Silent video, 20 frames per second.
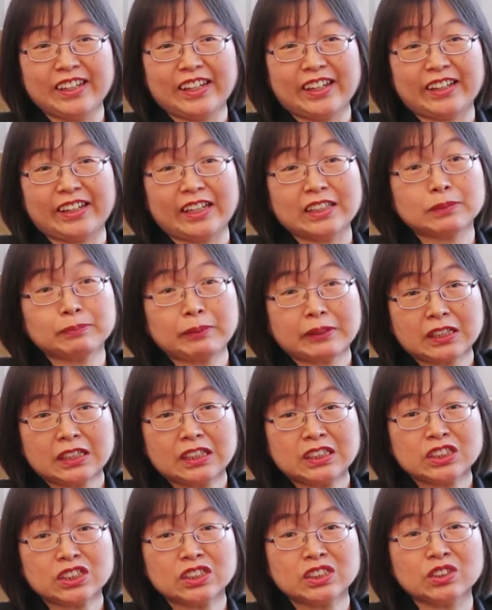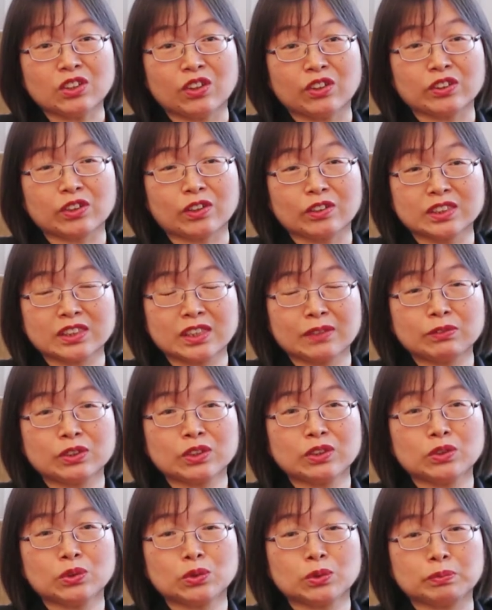and expectation on
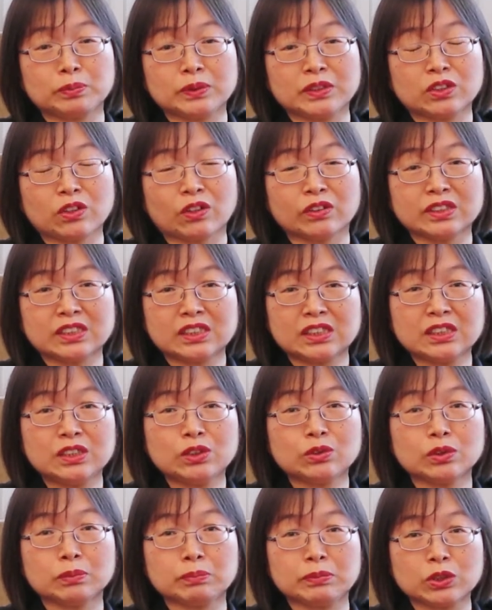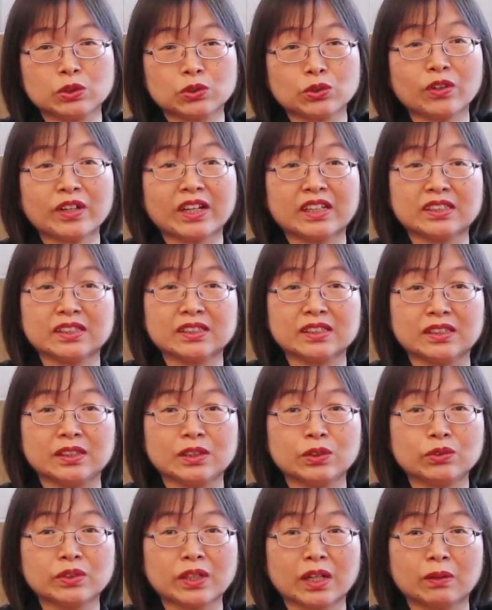consumption to be continue to be strong under the
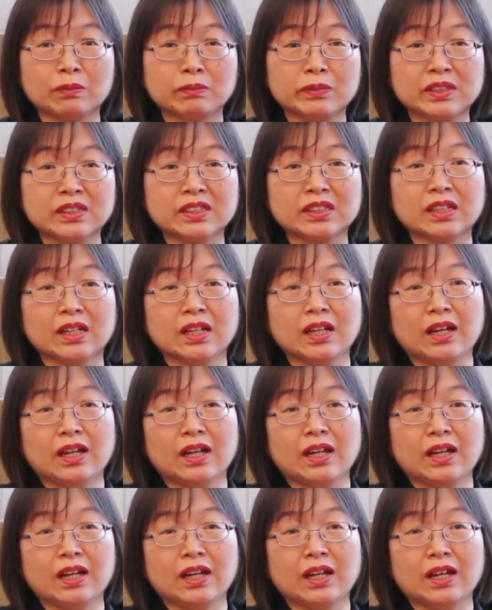new government,